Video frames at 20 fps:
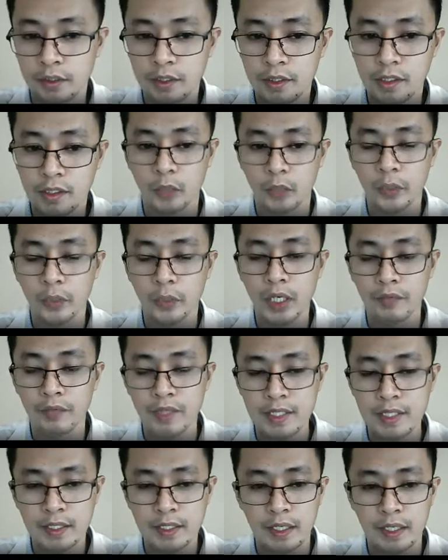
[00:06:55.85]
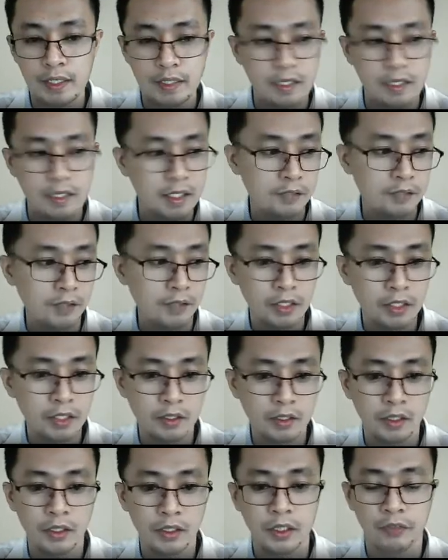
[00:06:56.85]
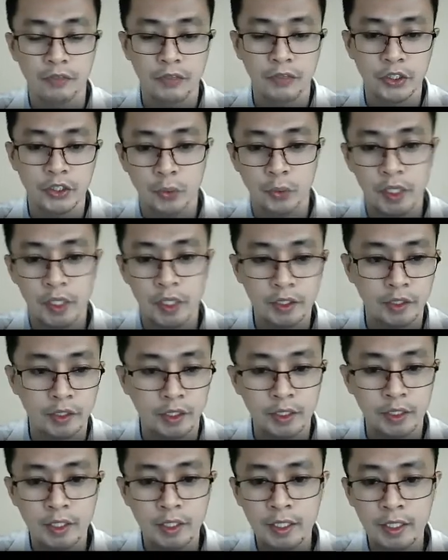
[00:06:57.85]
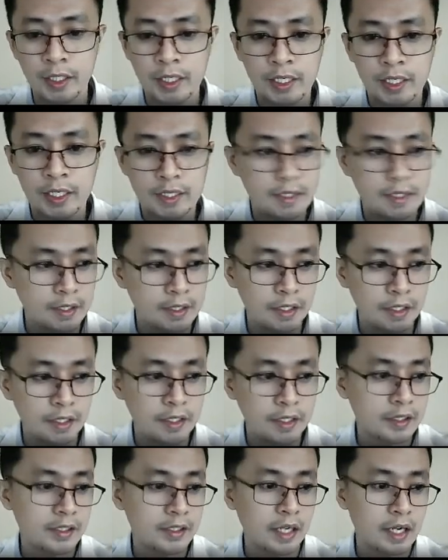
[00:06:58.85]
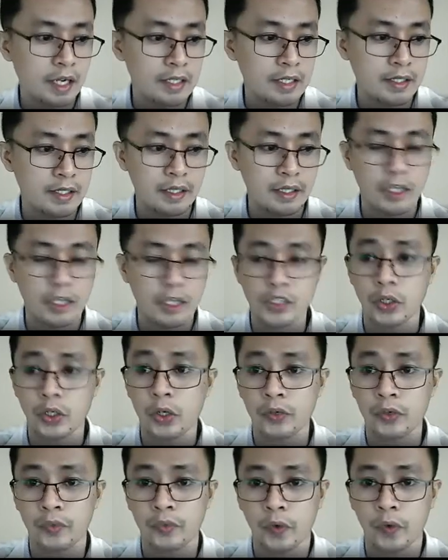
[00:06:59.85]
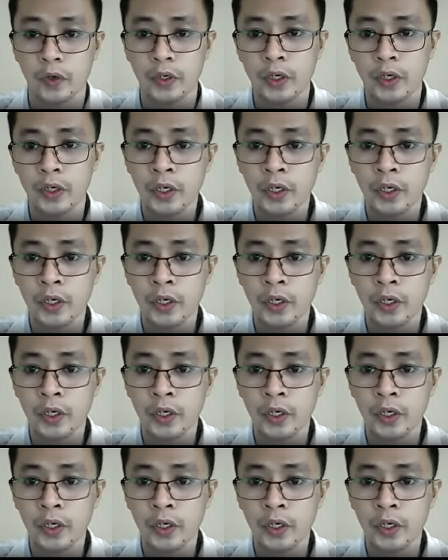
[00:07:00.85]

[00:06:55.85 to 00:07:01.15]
So we have discussed the C function in the first quarter. C is just a short for